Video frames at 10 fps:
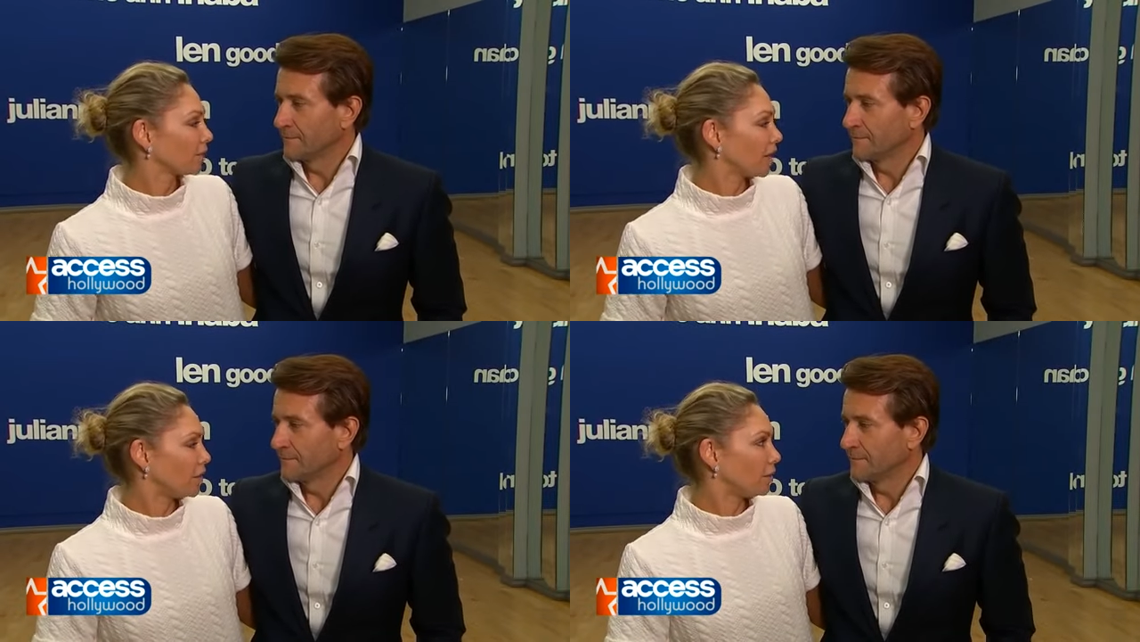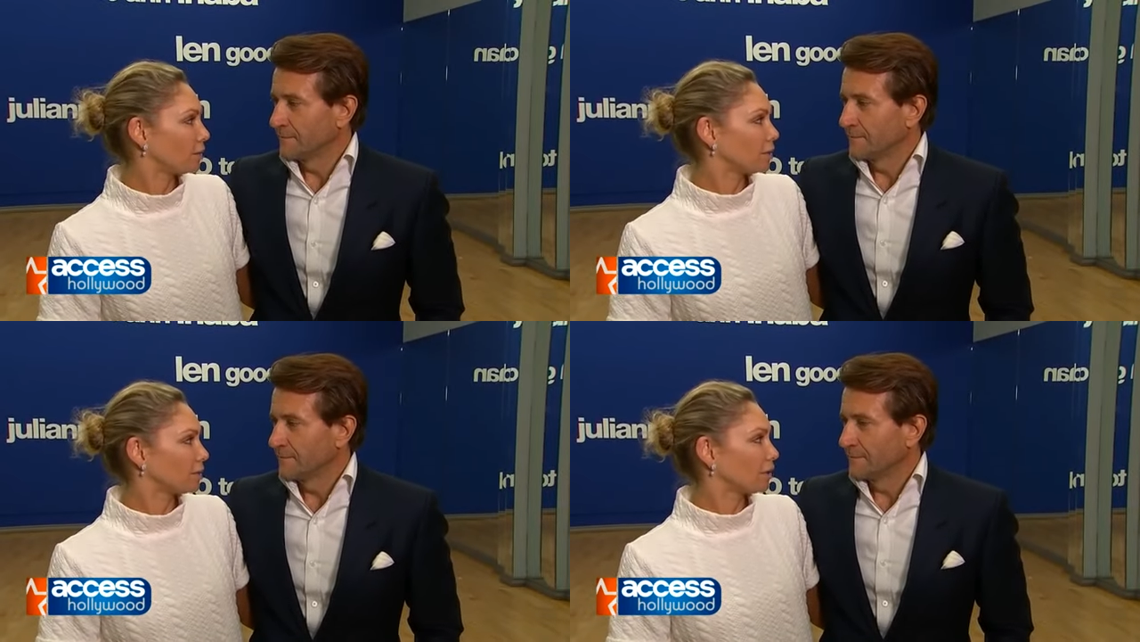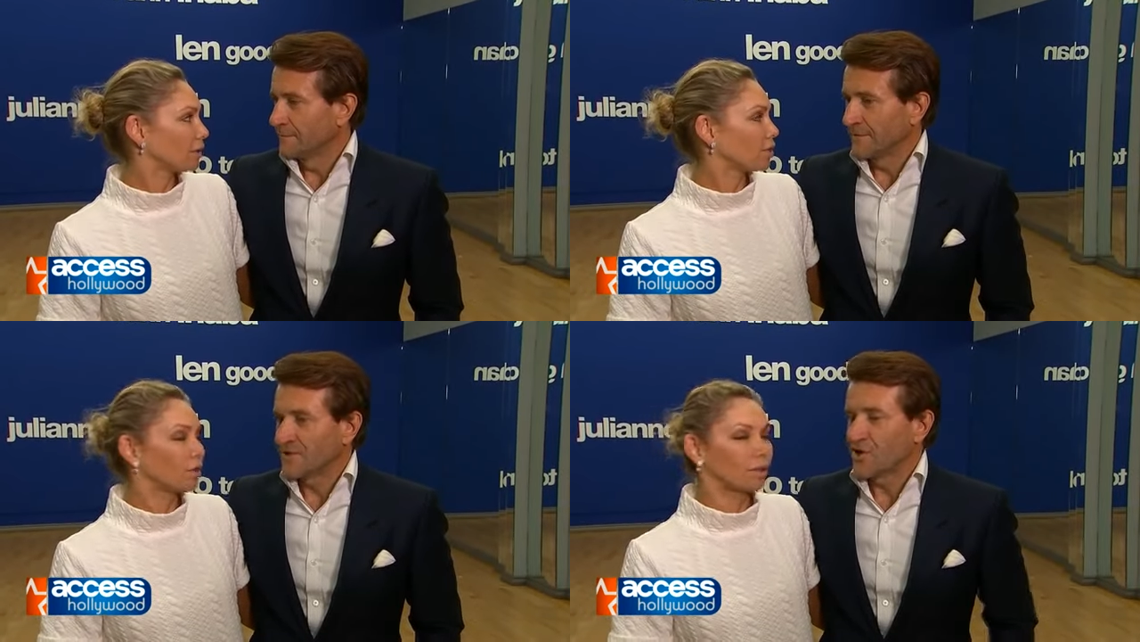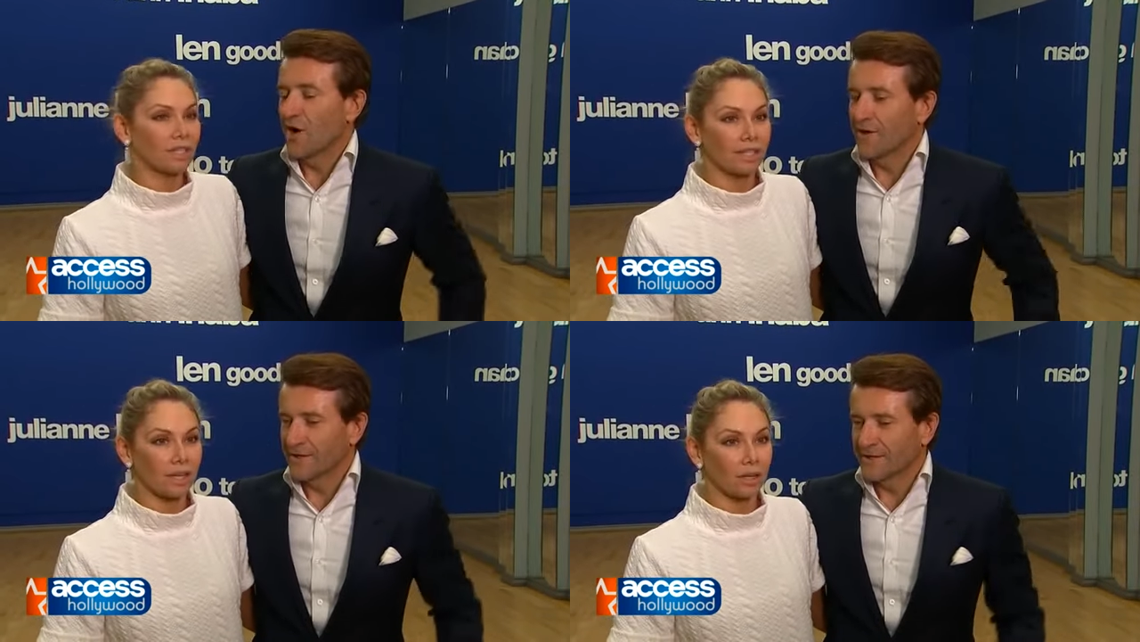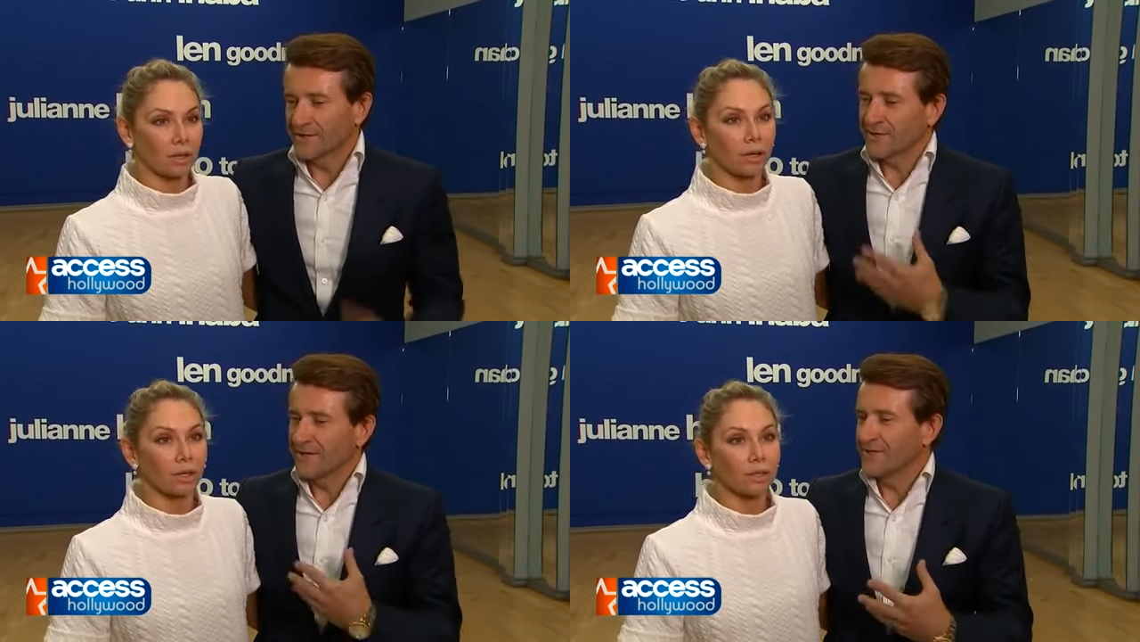Speaker 1: I know it was a real shock. It's hard
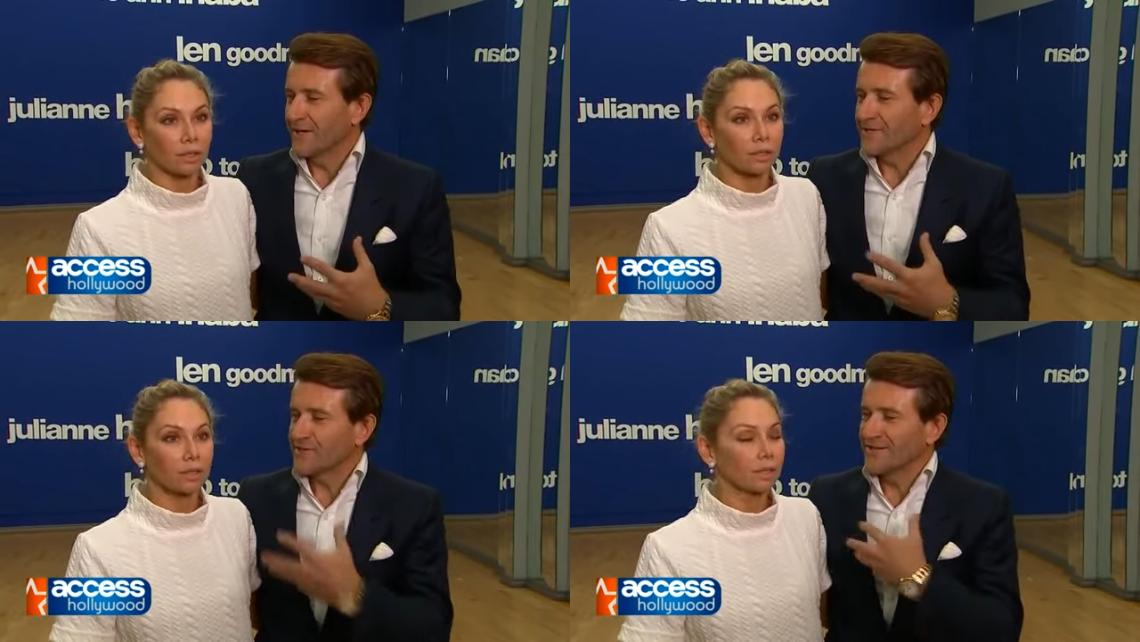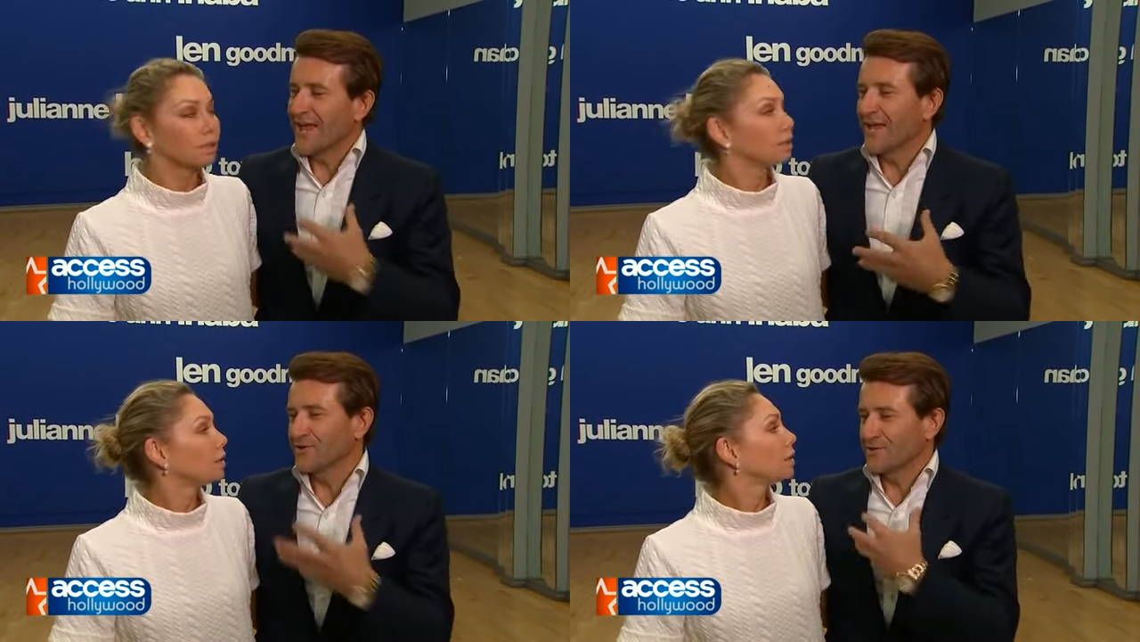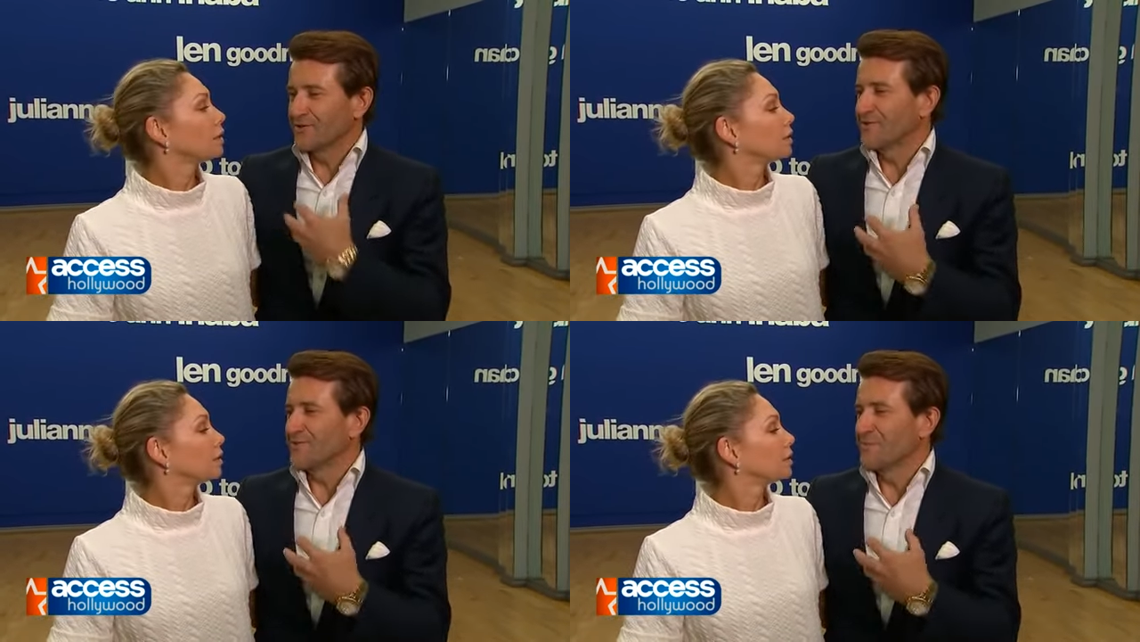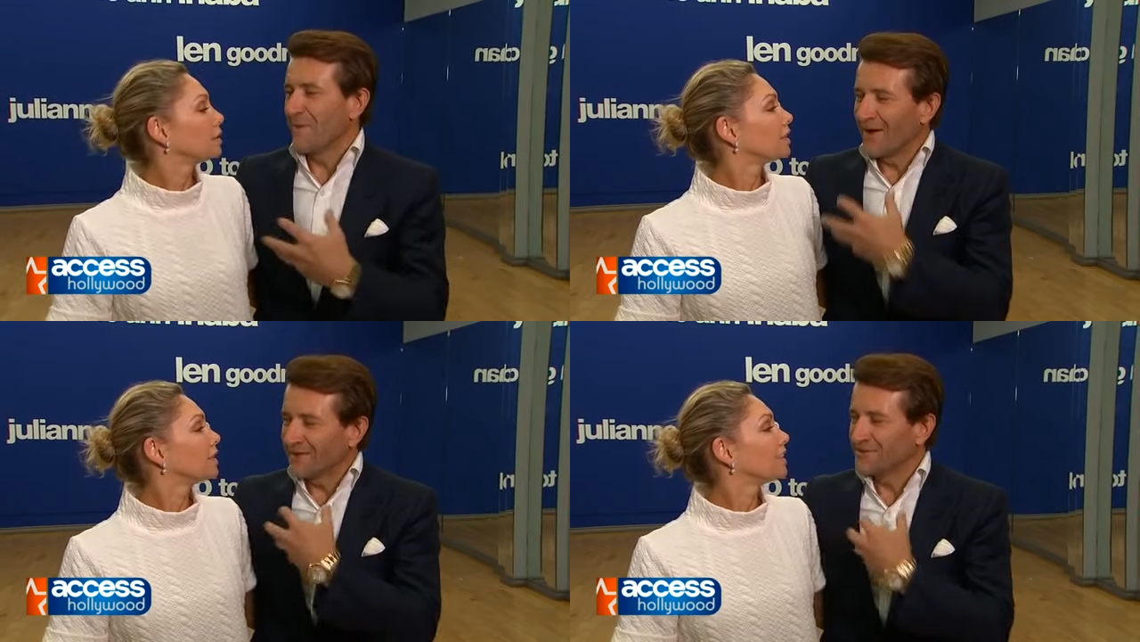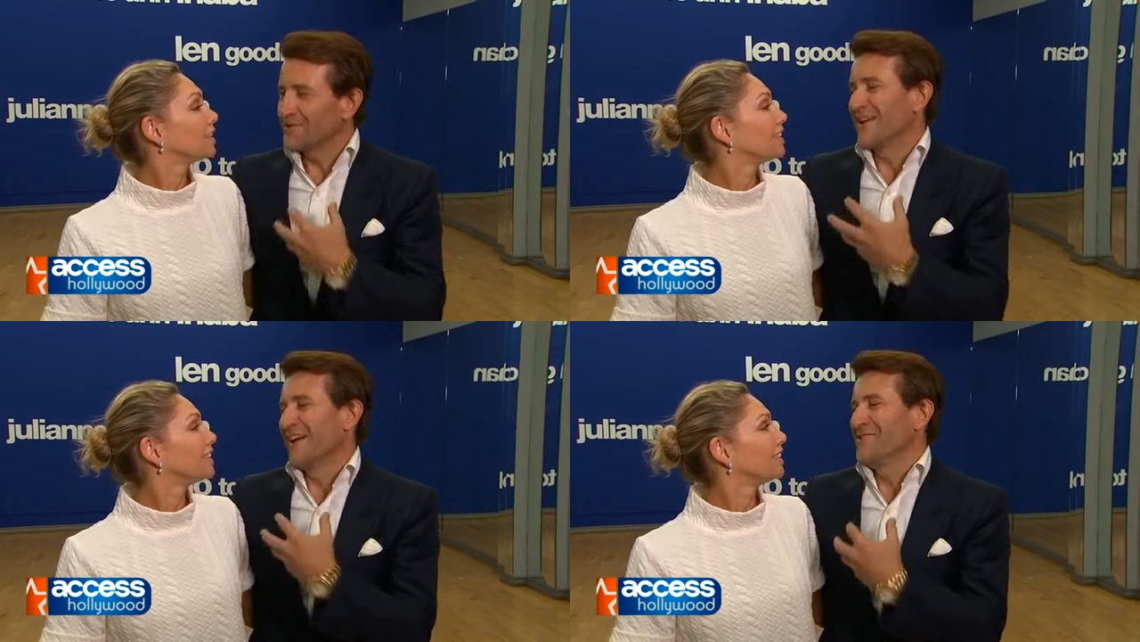because uh,
Speaker 2: us dancers bond
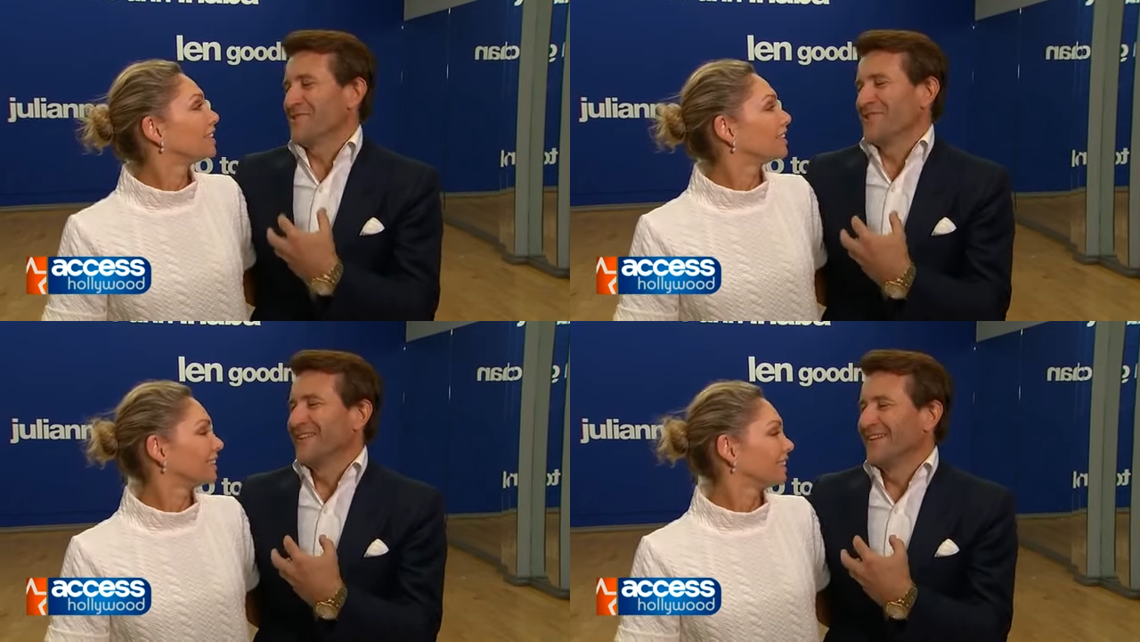together